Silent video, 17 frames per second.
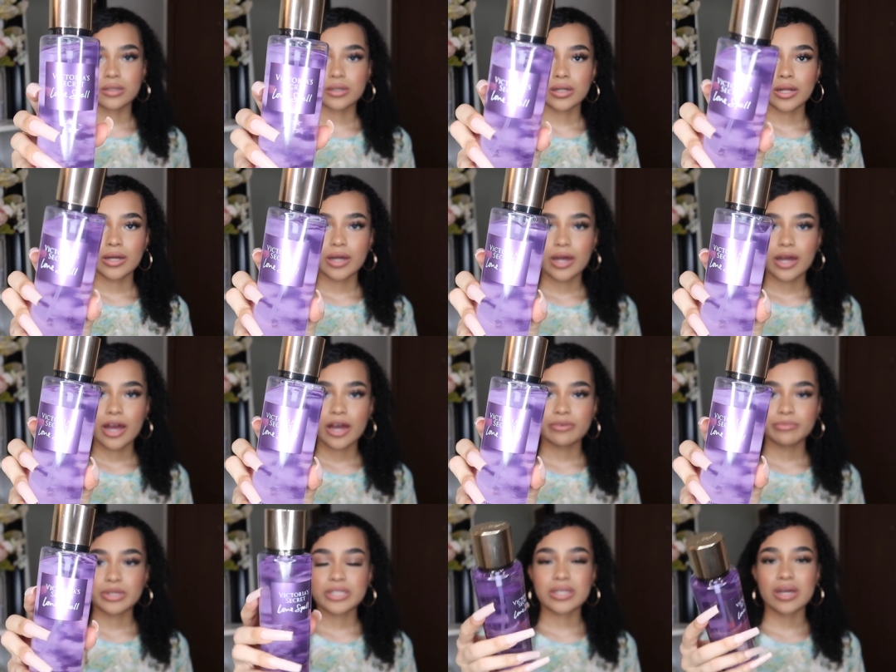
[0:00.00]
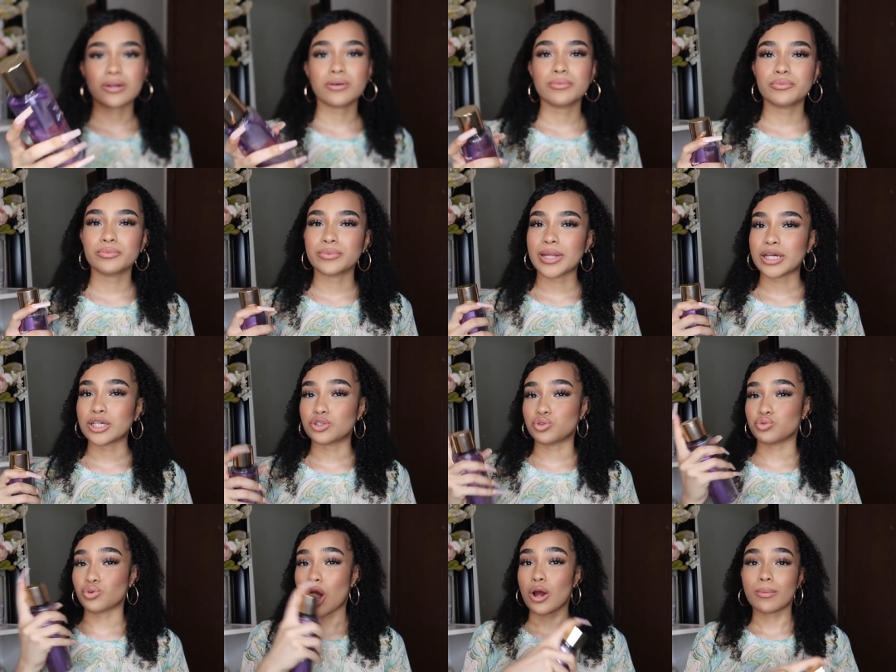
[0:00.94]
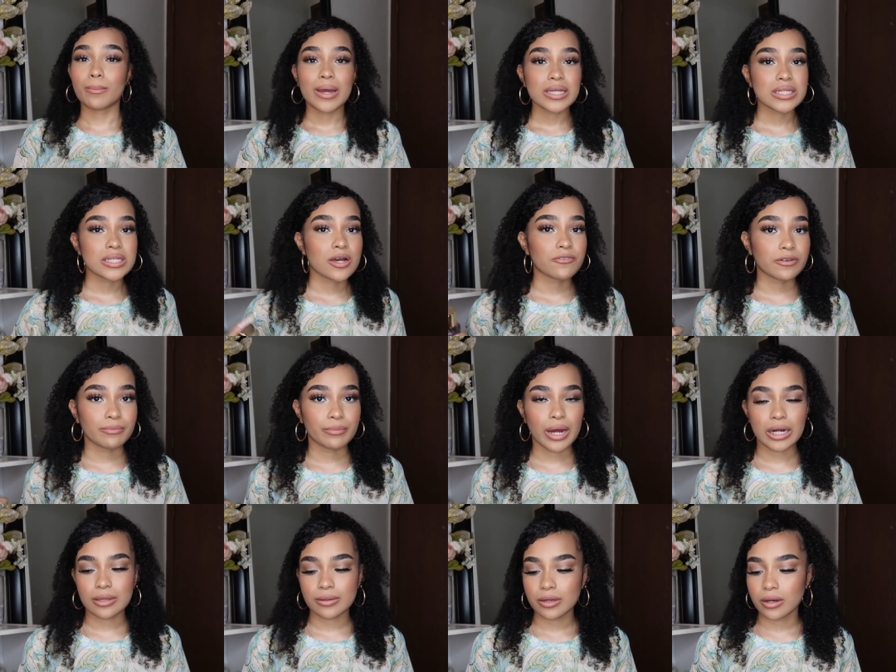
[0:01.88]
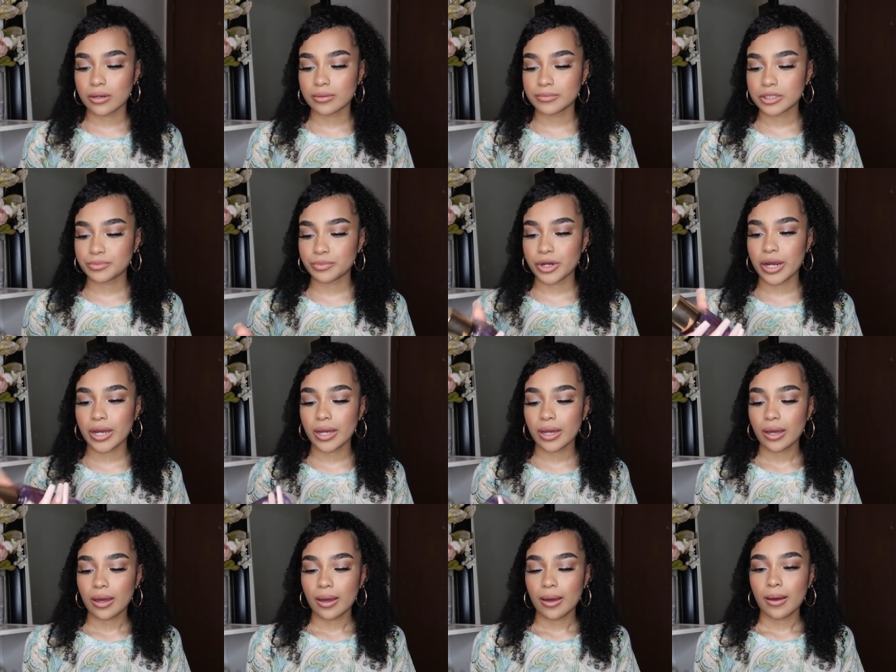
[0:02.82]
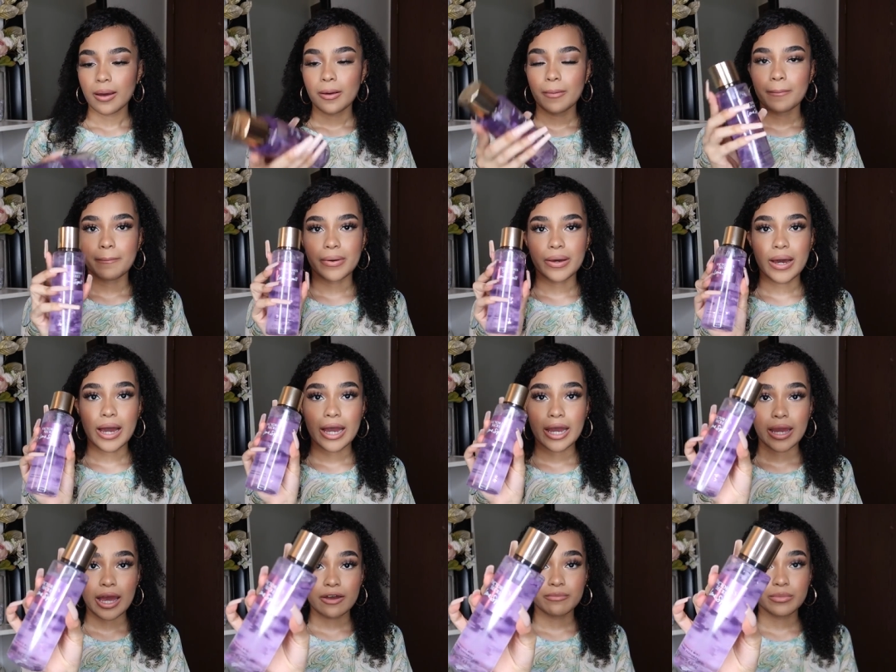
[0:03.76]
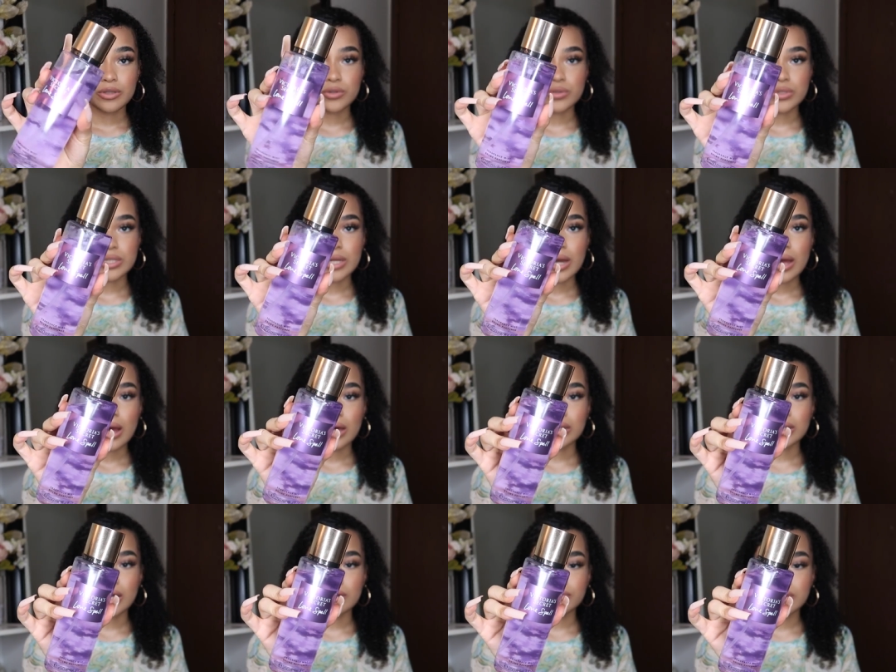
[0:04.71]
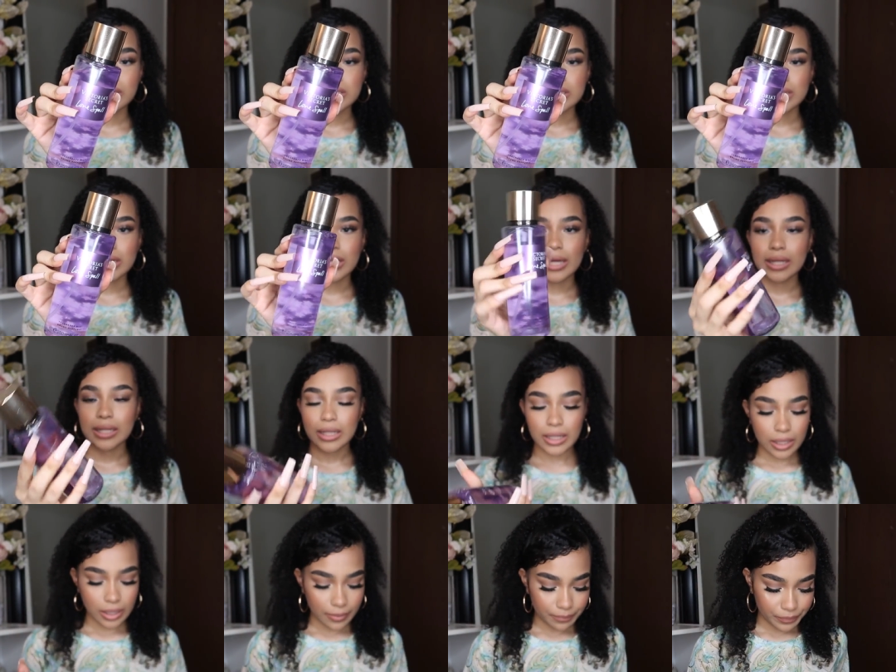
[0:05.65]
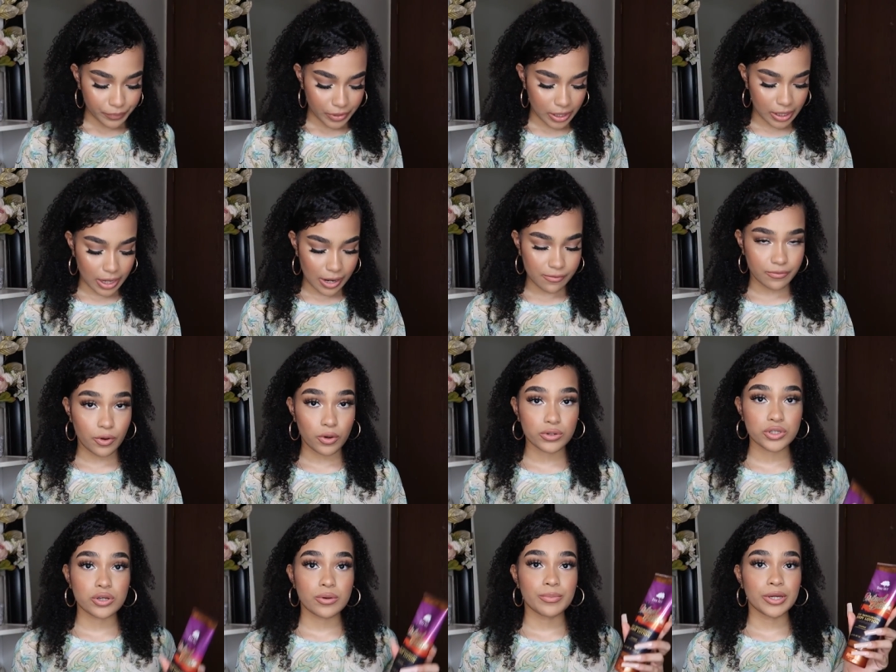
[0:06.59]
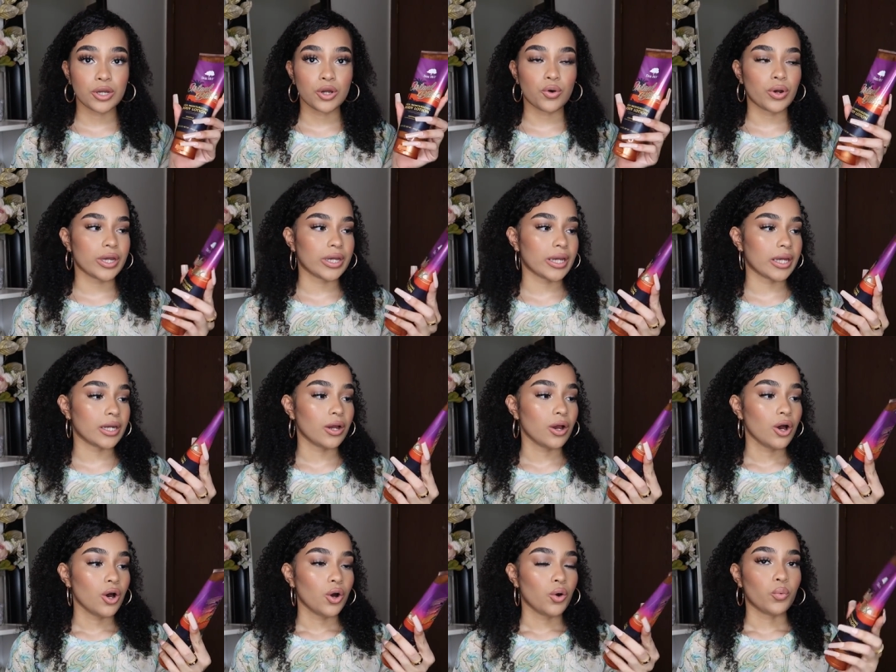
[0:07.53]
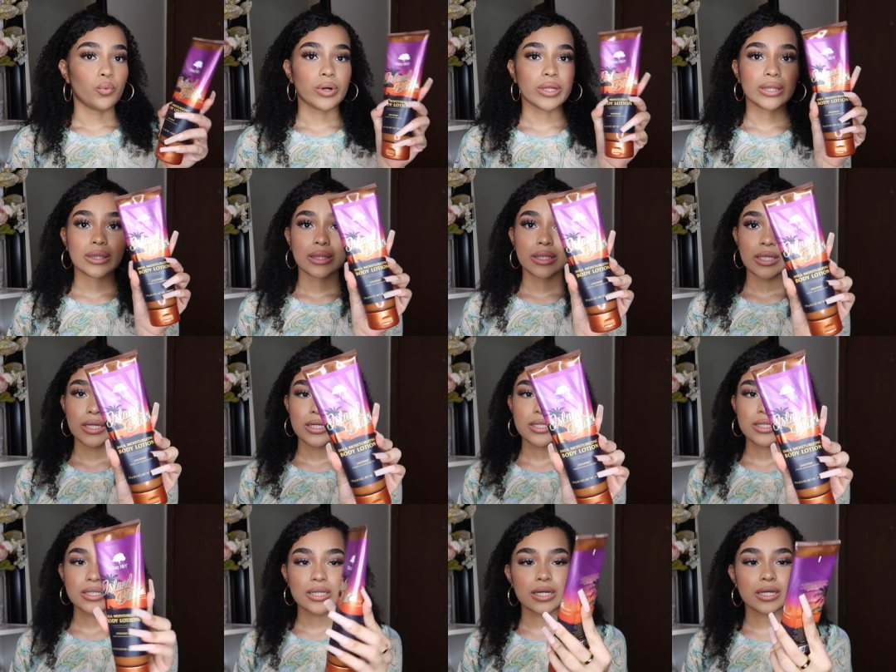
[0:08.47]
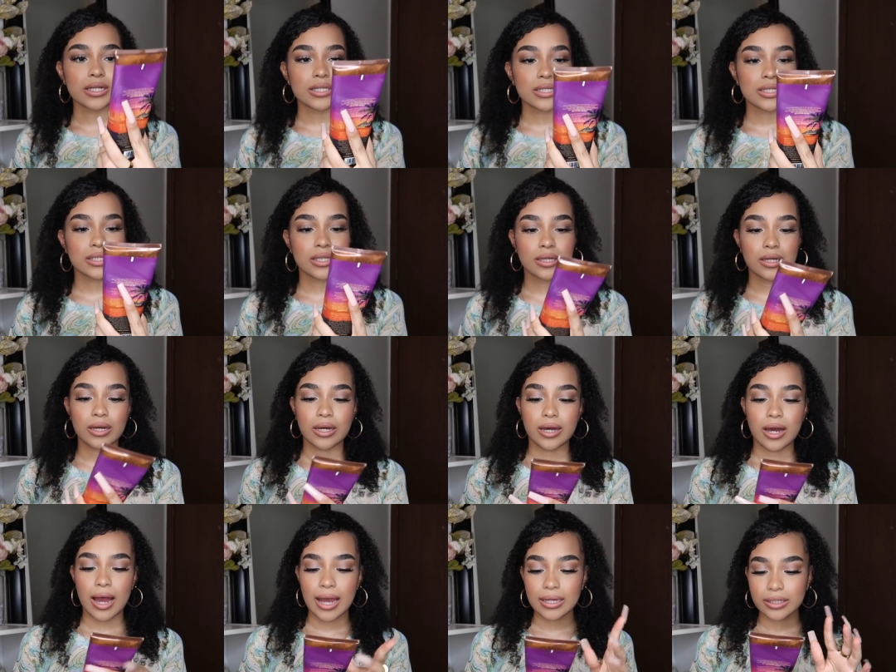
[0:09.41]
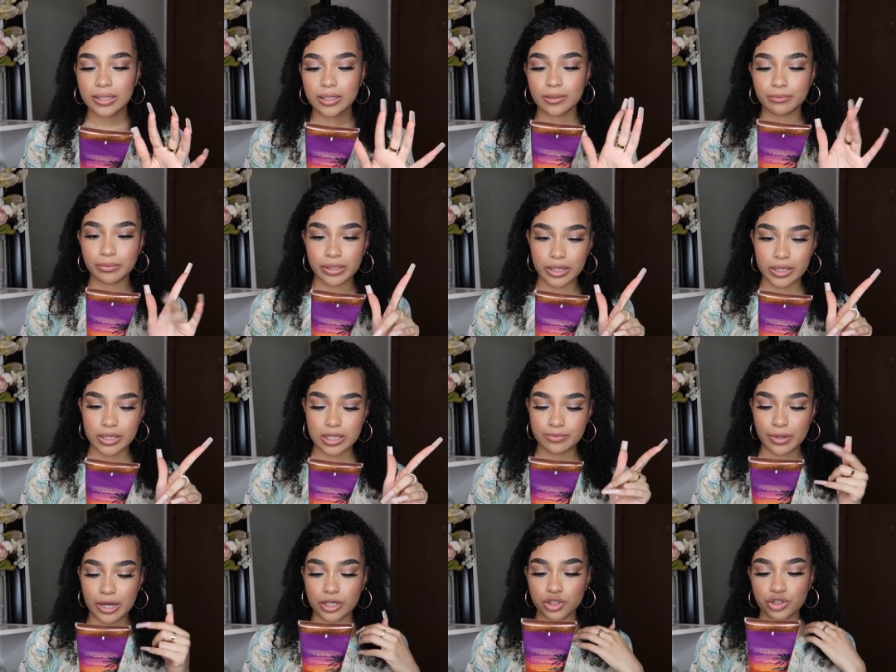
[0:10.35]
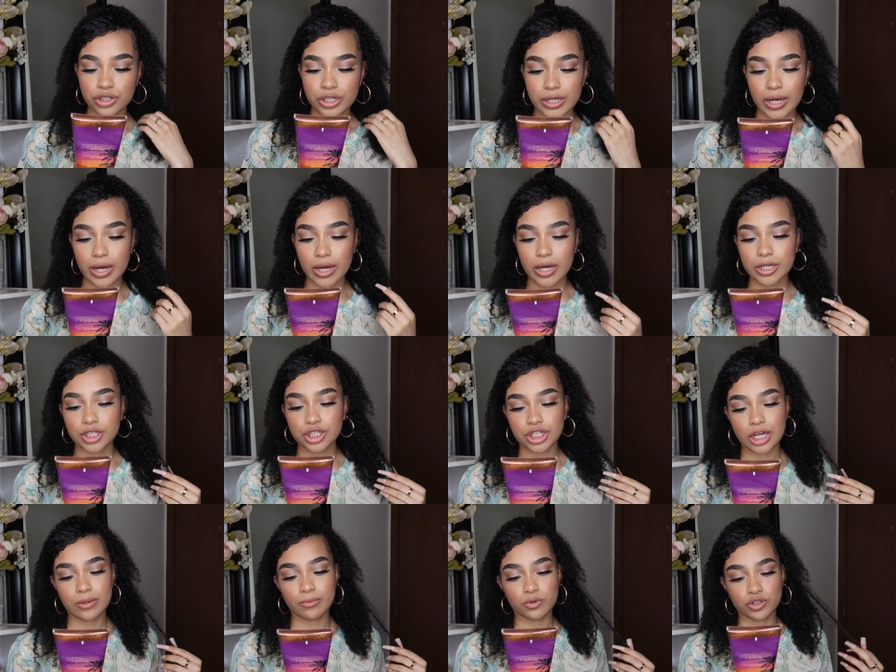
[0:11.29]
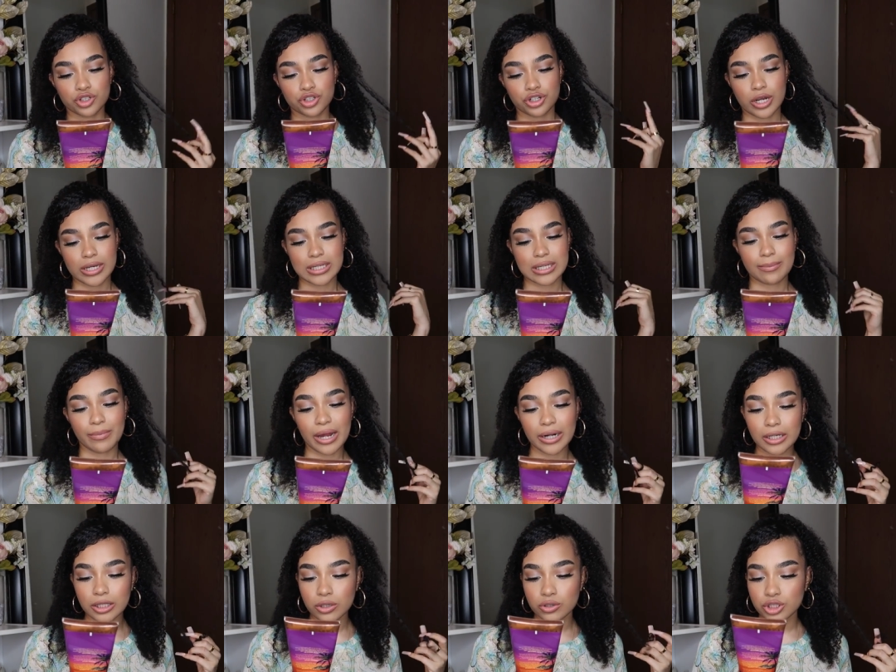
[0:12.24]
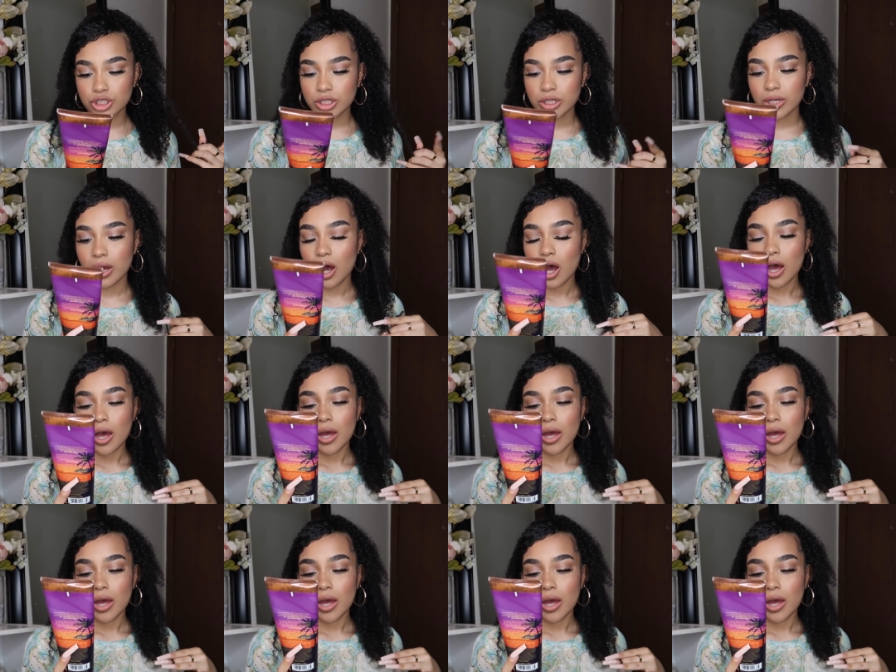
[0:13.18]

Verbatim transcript: look like I have because I don't like drown myself in body um spray but I have been using a lot of this lately and I've also been going in with this and it's the Island Bliss by Tree Hut Shea Moisturizing Body Lotion